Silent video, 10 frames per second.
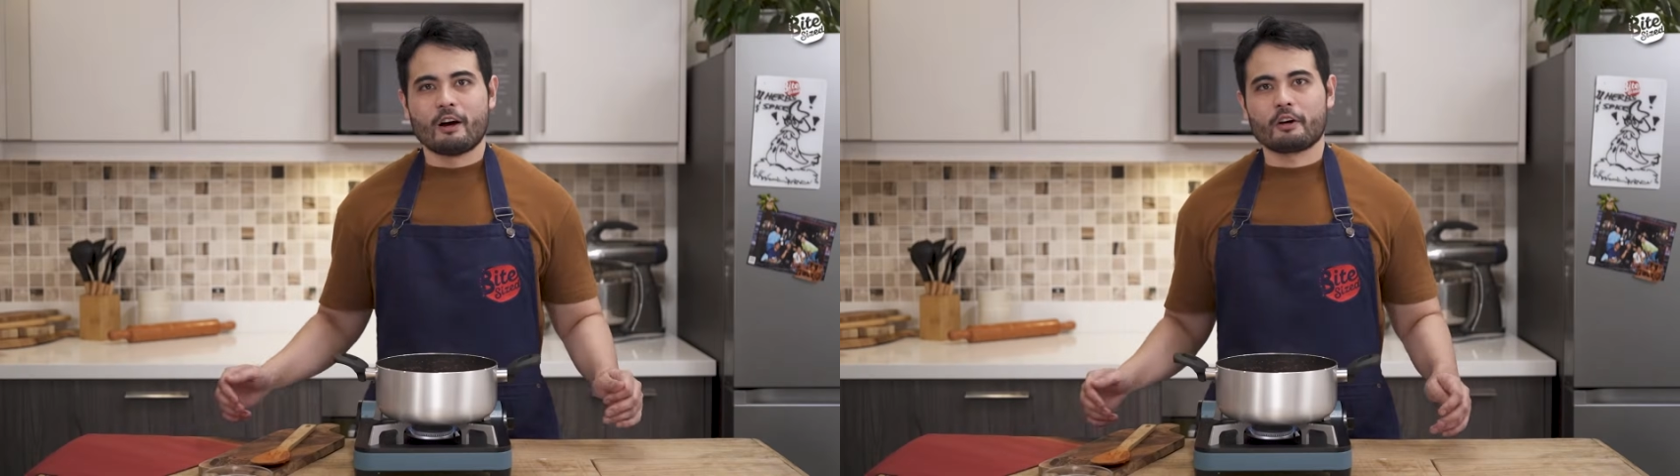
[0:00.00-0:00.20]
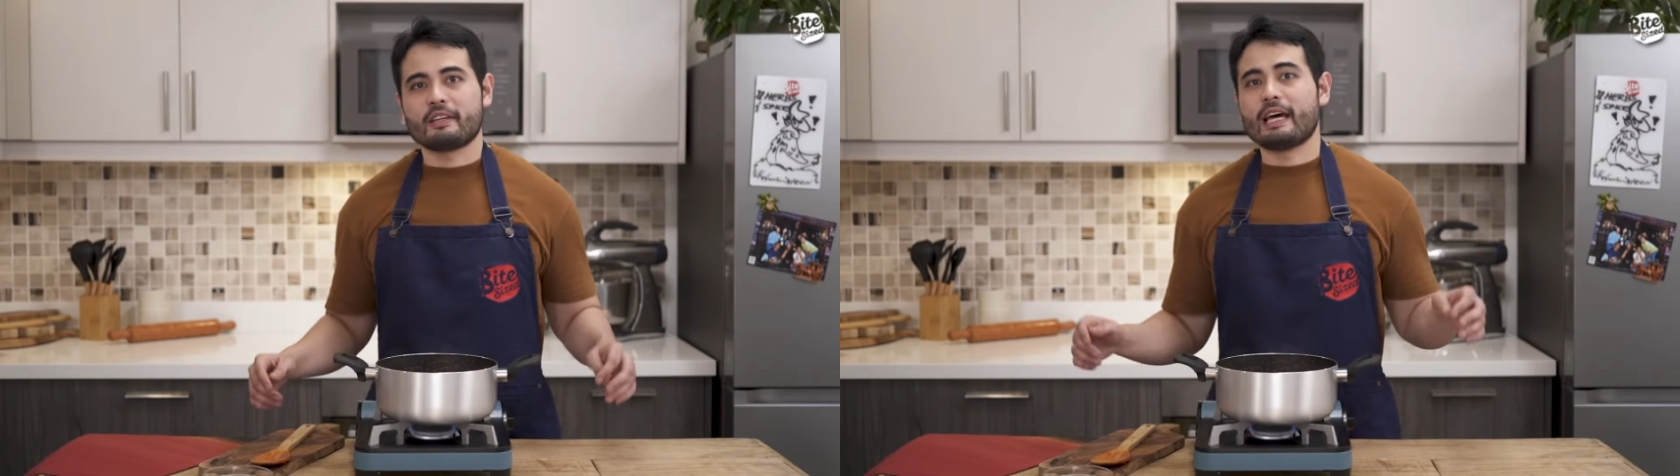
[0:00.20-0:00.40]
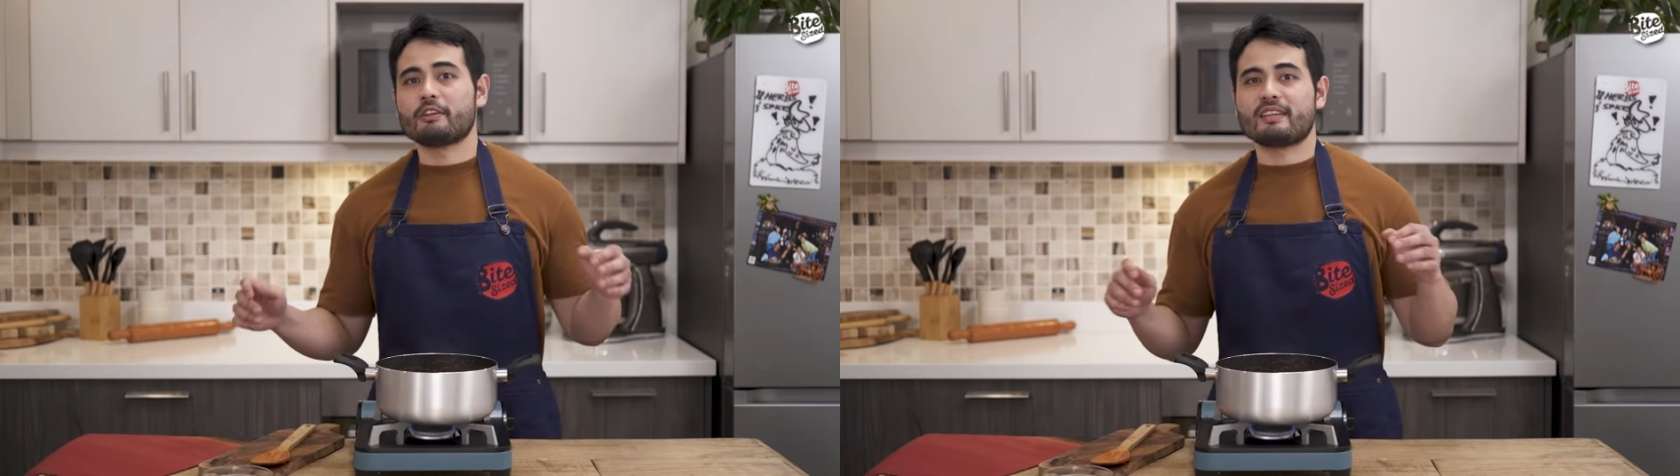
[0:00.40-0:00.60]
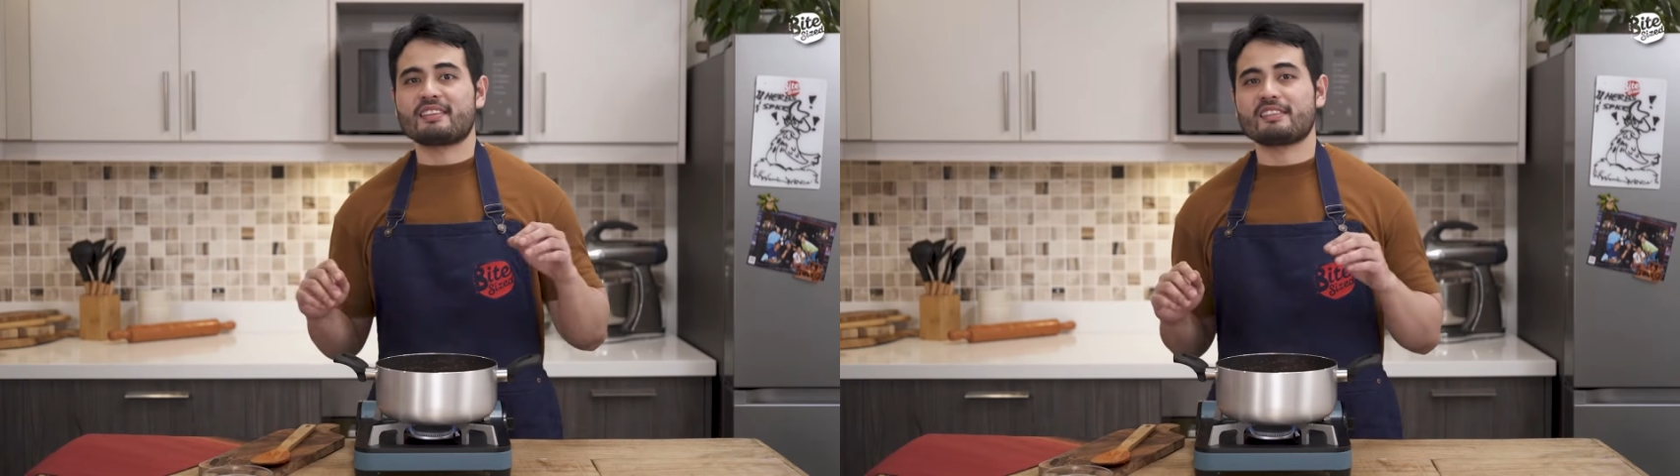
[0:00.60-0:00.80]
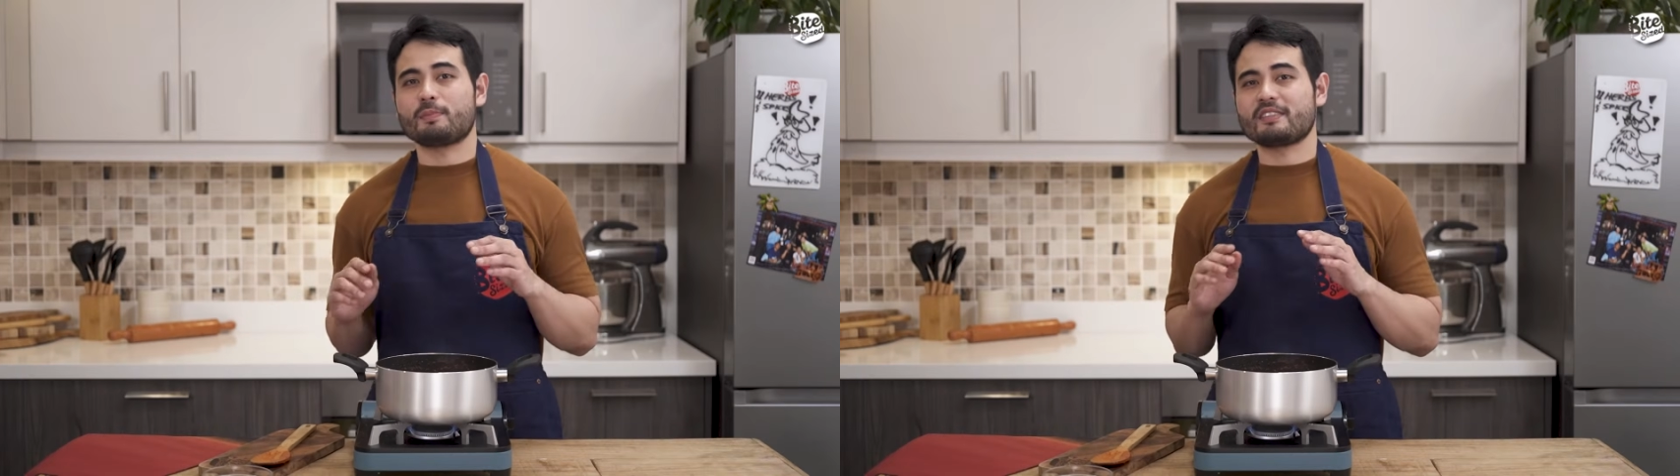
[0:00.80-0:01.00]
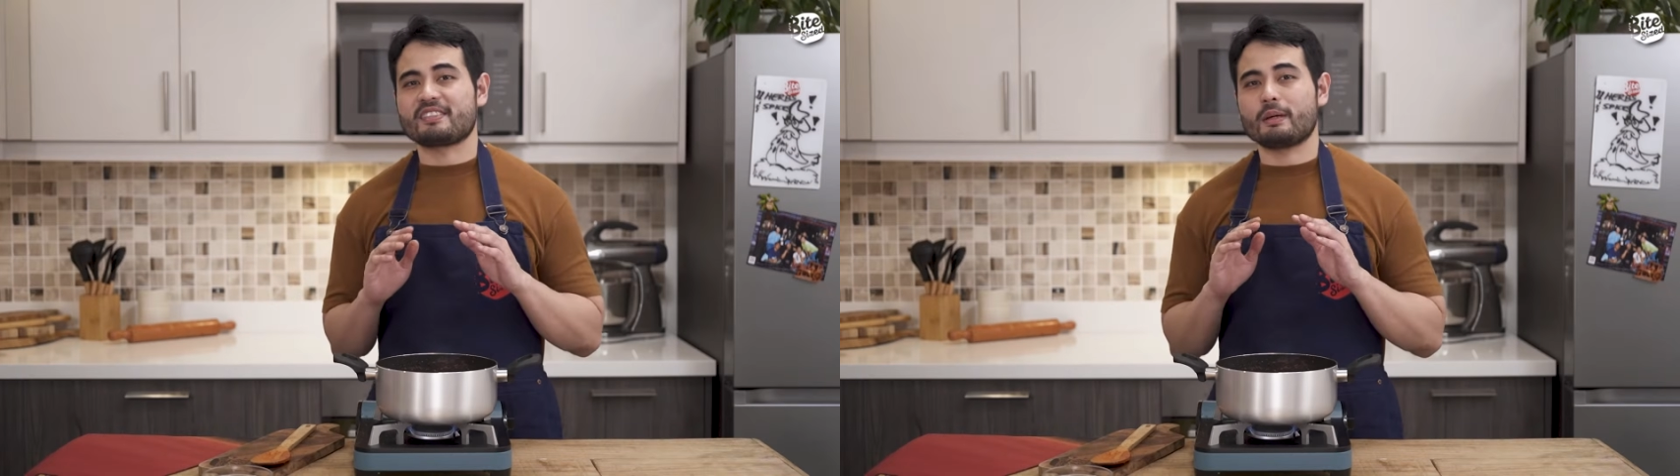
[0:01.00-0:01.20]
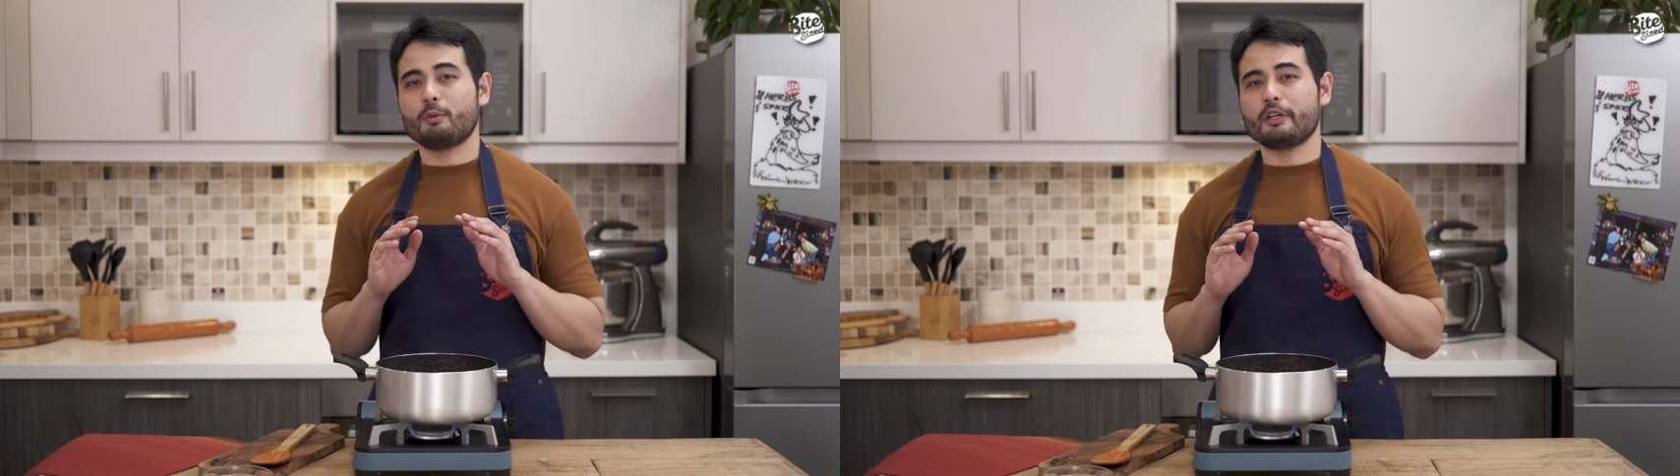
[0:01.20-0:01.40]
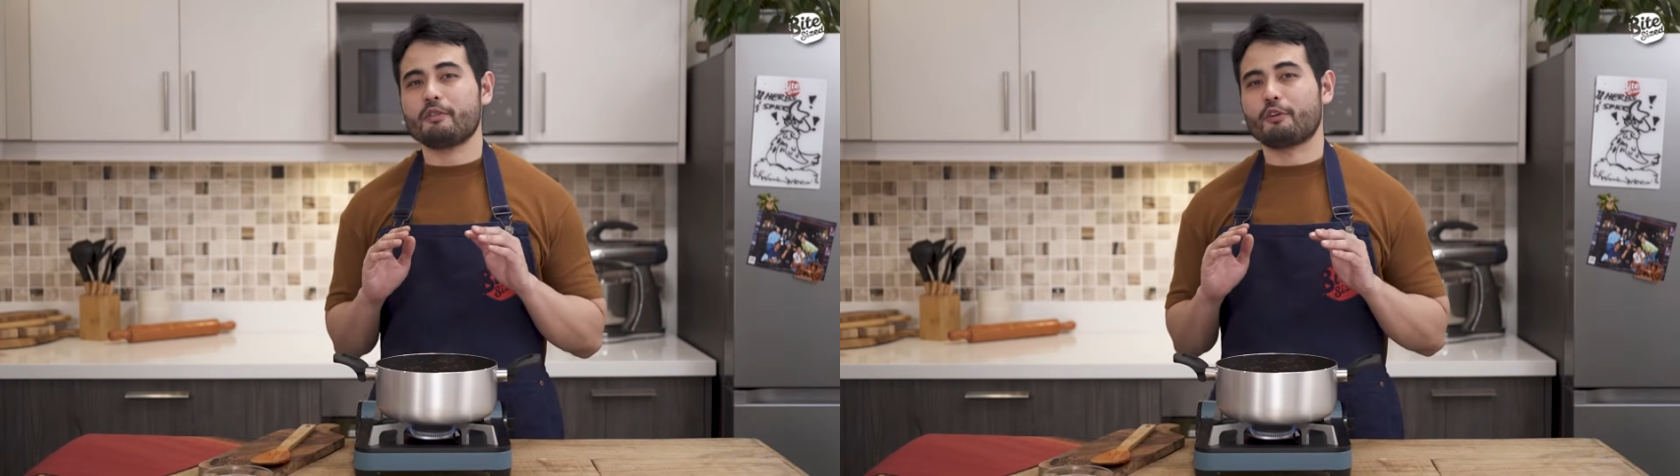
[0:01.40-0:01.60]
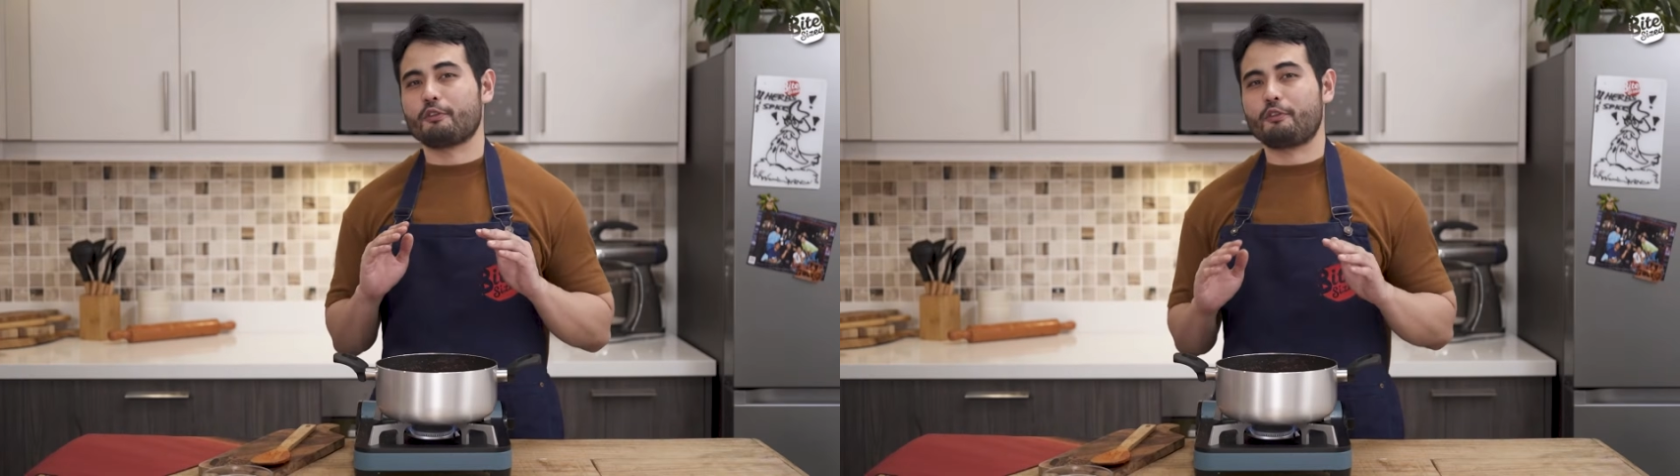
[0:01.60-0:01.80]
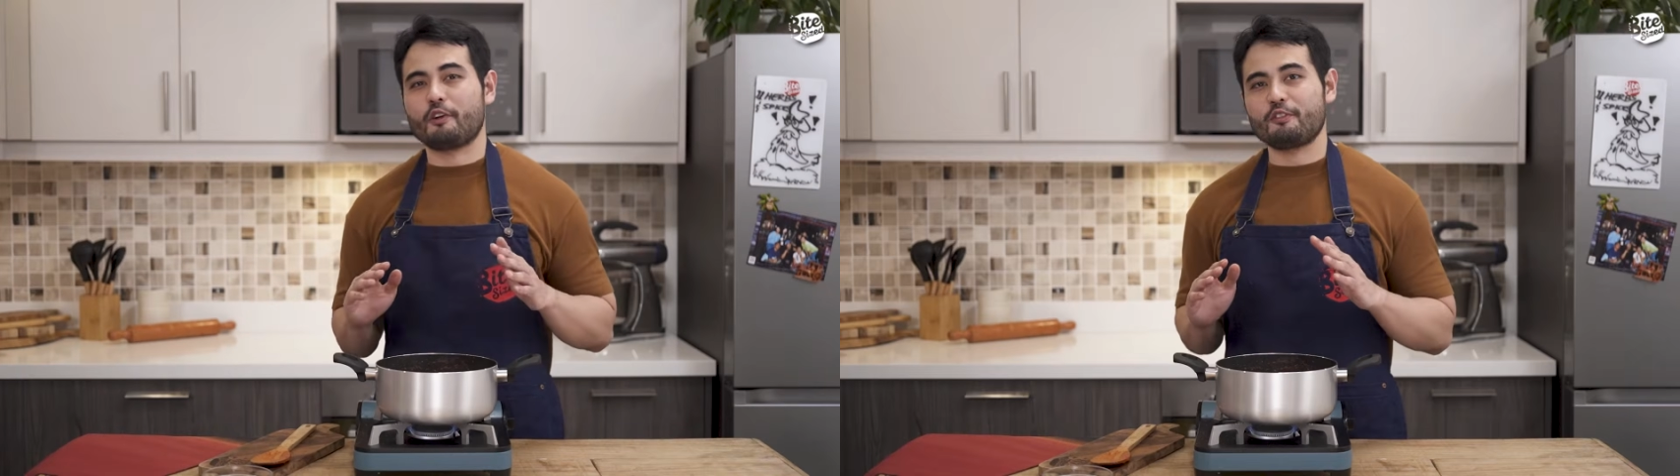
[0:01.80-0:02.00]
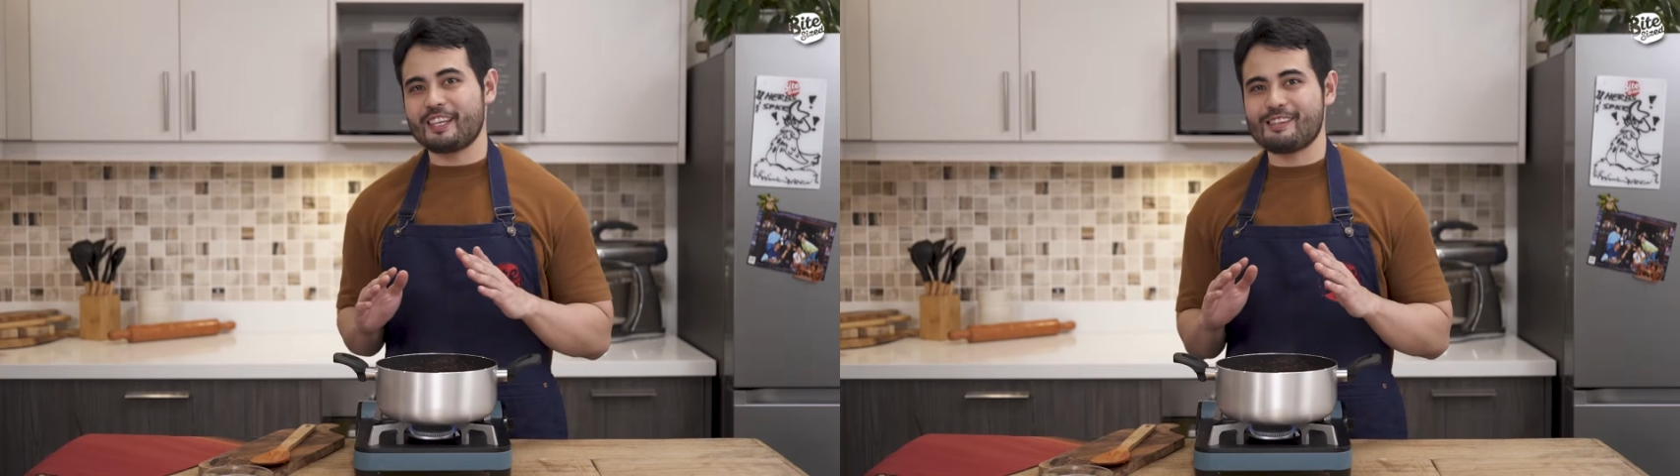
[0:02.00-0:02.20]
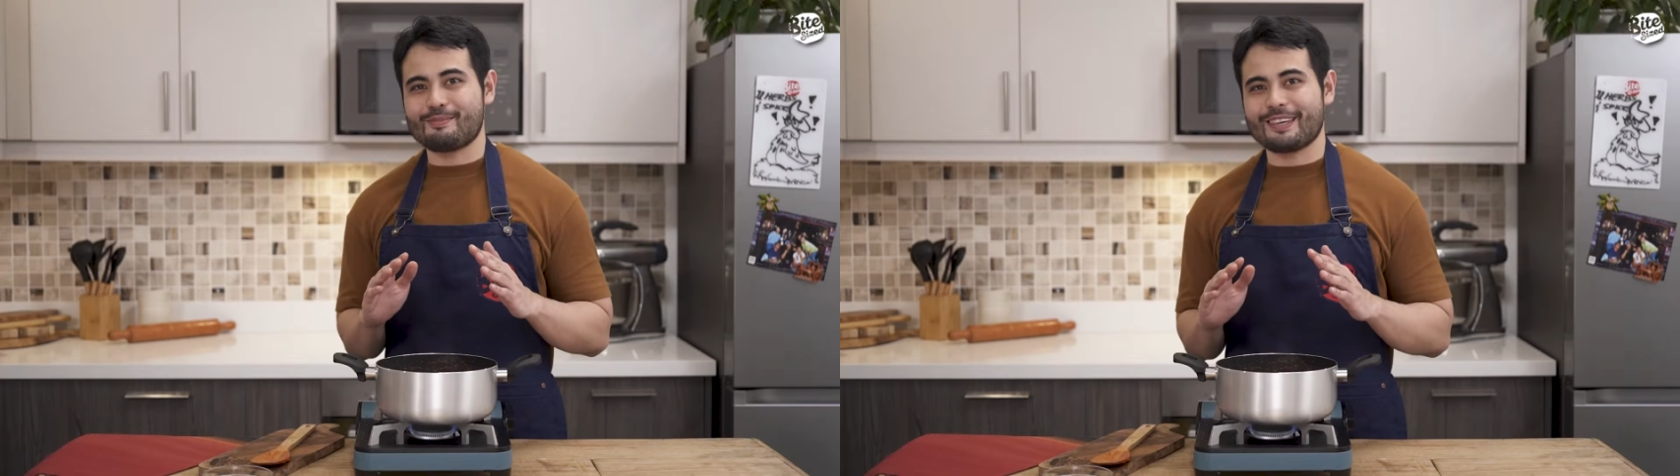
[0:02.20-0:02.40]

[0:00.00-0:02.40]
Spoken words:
Okay, now this has been simmering for 15